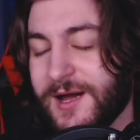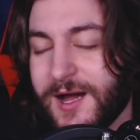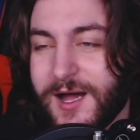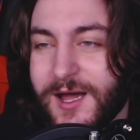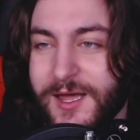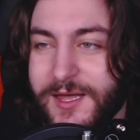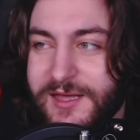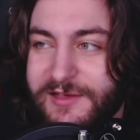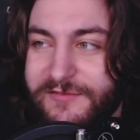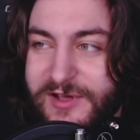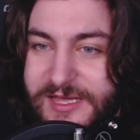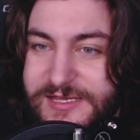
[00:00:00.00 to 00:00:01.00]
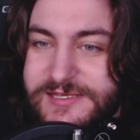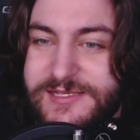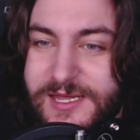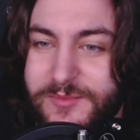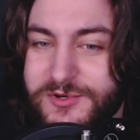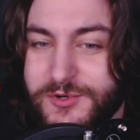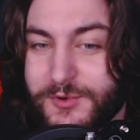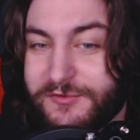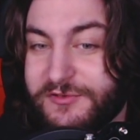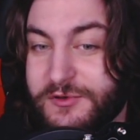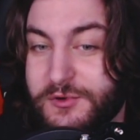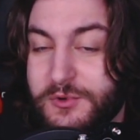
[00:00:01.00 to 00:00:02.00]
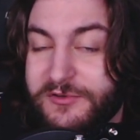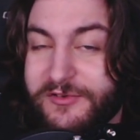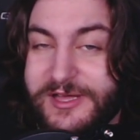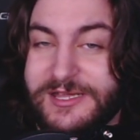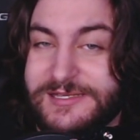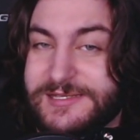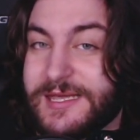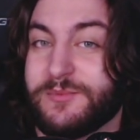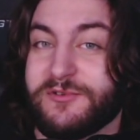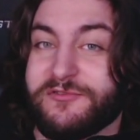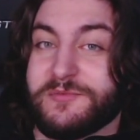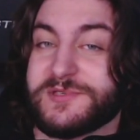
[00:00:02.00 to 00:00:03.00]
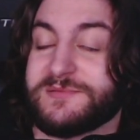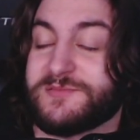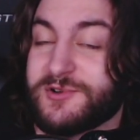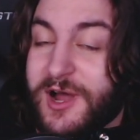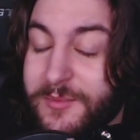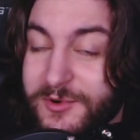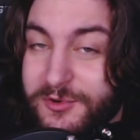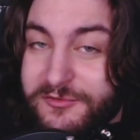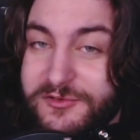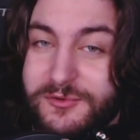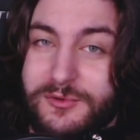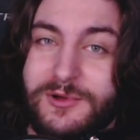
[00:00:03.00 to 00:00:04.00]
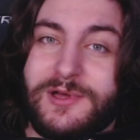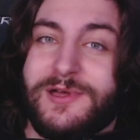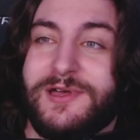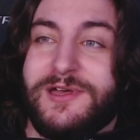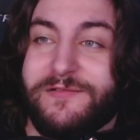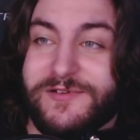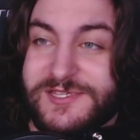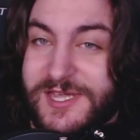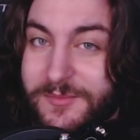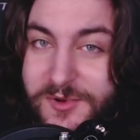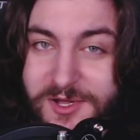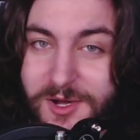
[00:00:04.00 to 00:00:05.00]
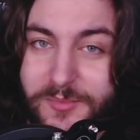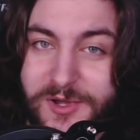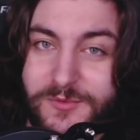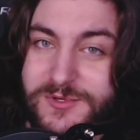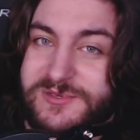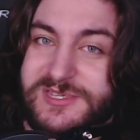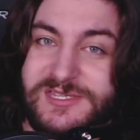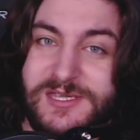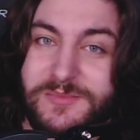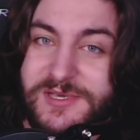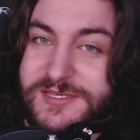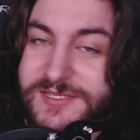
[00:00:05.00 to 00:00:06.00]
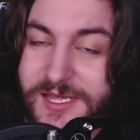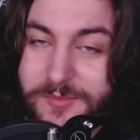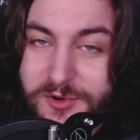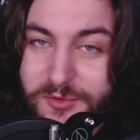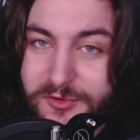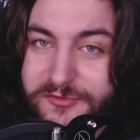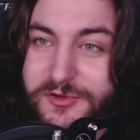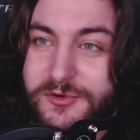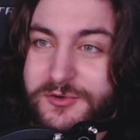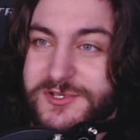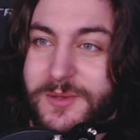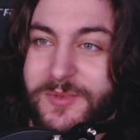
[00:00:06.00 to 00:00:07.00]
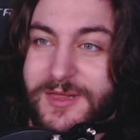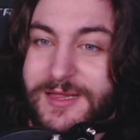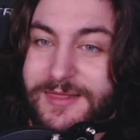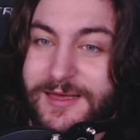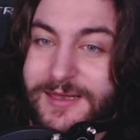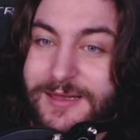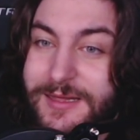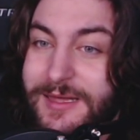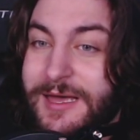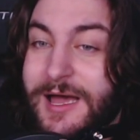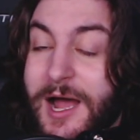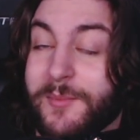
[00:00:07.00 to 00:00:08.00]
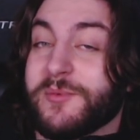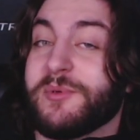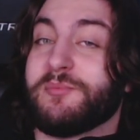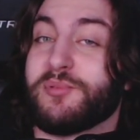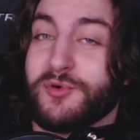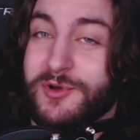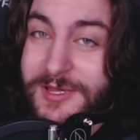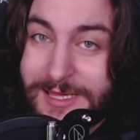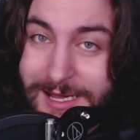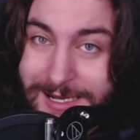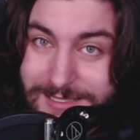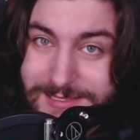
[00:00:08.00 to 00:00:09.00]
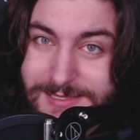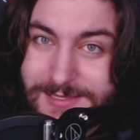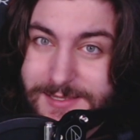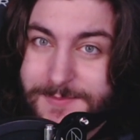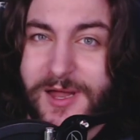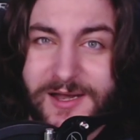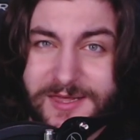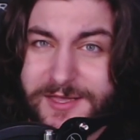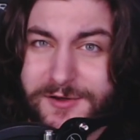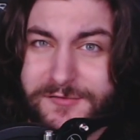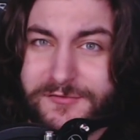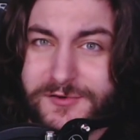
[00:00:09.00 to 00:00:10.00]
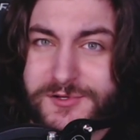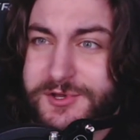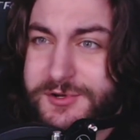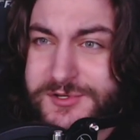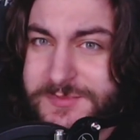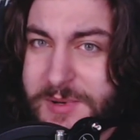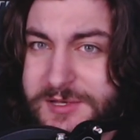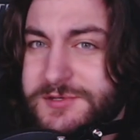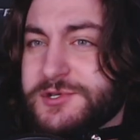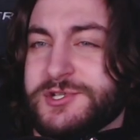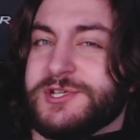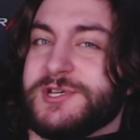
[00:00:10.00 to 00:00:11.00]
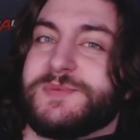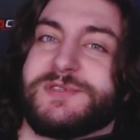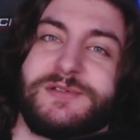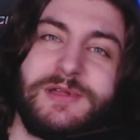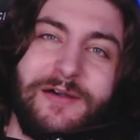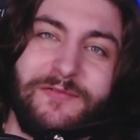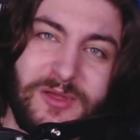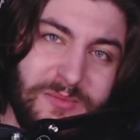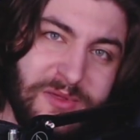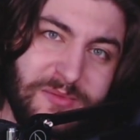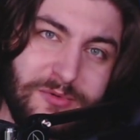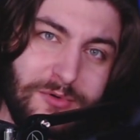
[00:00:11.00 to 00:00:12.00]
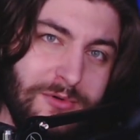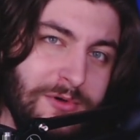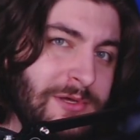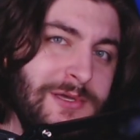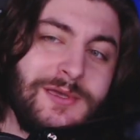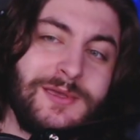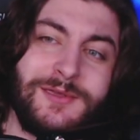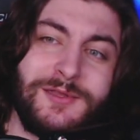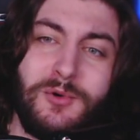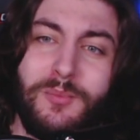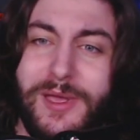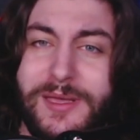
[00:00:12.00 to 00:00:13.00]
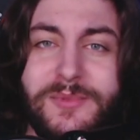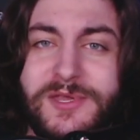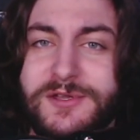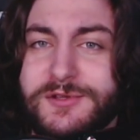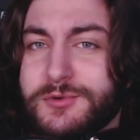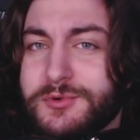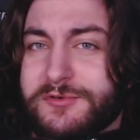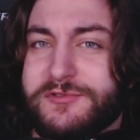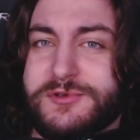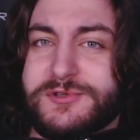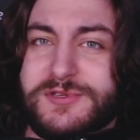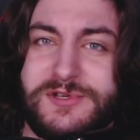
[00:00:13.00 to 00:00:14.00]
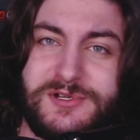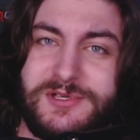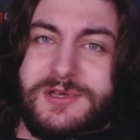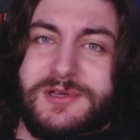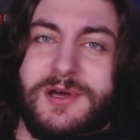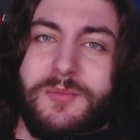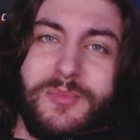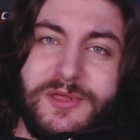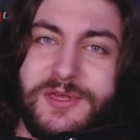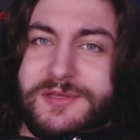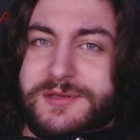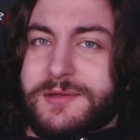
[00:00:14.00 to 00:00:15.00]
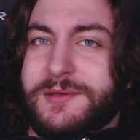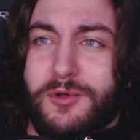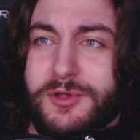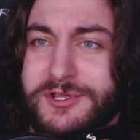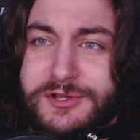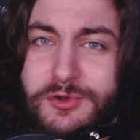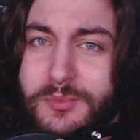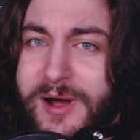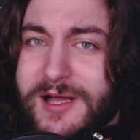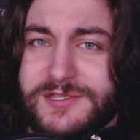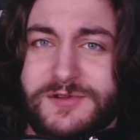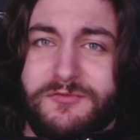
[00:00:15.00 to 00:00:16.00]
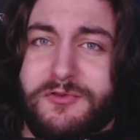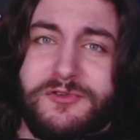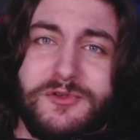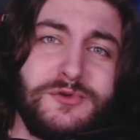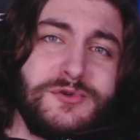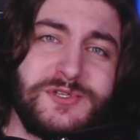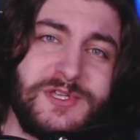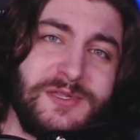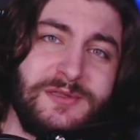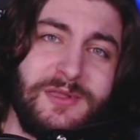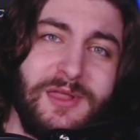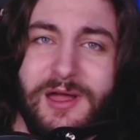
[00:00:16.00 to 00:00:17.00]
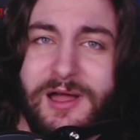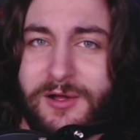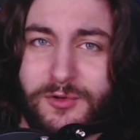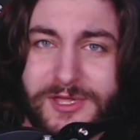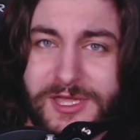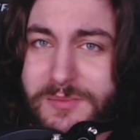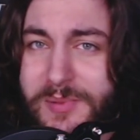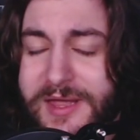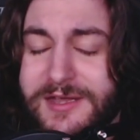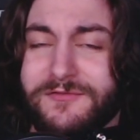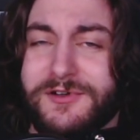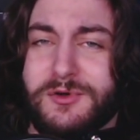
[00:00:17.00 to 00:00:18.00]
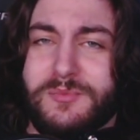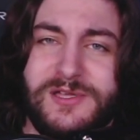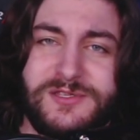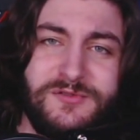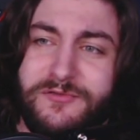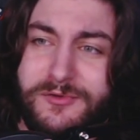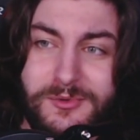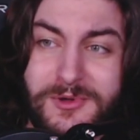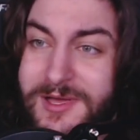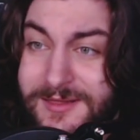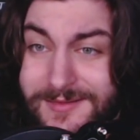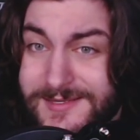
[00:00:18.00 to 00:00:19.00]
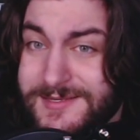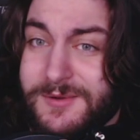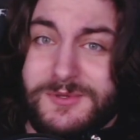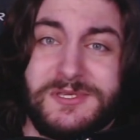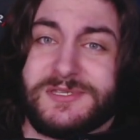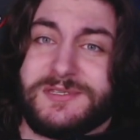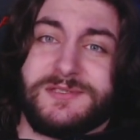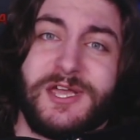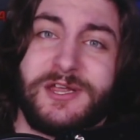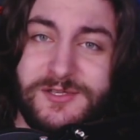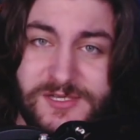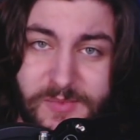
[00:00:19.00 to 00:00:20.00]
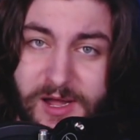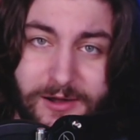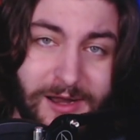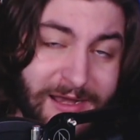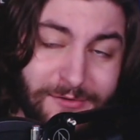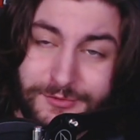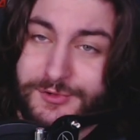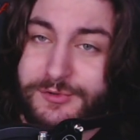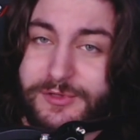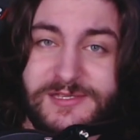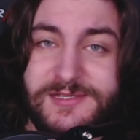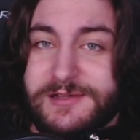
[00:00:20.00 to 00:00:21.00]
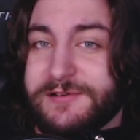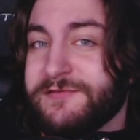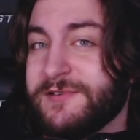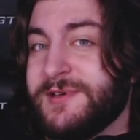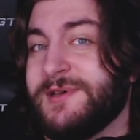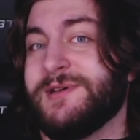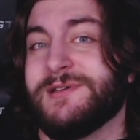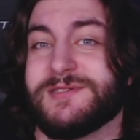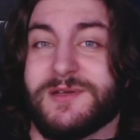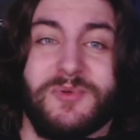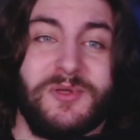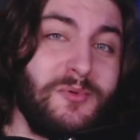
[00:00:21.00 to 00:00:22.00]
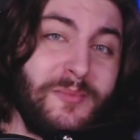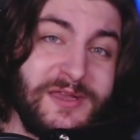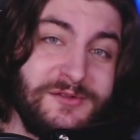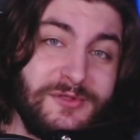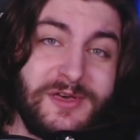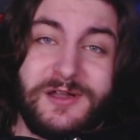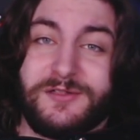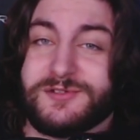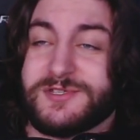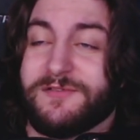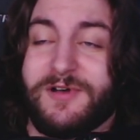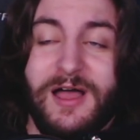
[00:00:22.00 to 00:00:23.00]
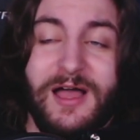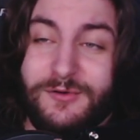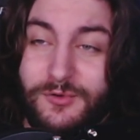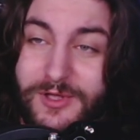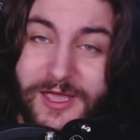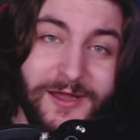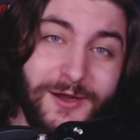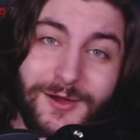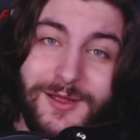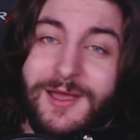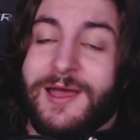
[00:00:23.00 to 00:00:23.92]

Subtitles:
If I get a Saber to review, if I get a Saber from a subscriber to review, if a Saber company wants to send me a Saber to review or something like that, I'm going to be brutally honest. I'm not here for, you know, sponsorships and having people, you know, pay me to do reviews of their company and only to do positive reviews, and I only get paid if I do a positive review. That's not what this channel is about. I don't do that stuff. Some people may do that other stuff. I don't care.